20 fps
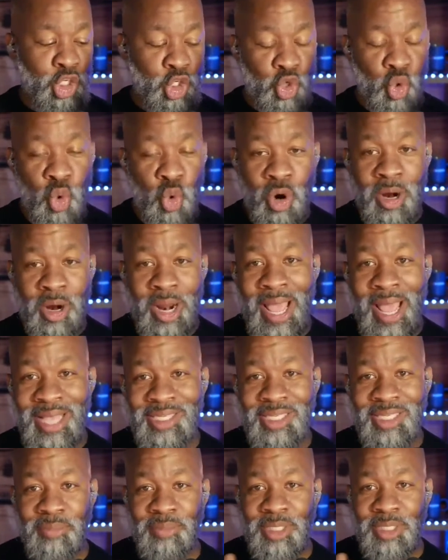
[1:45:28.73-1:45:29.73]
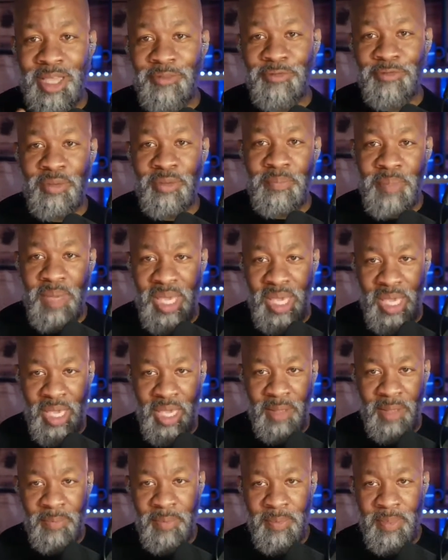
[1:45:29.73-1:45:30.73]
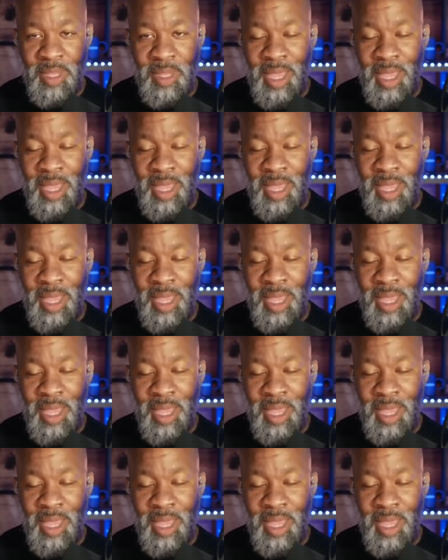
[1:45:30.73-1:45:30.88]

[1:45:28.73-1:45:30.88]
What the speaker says: Shure SM7B.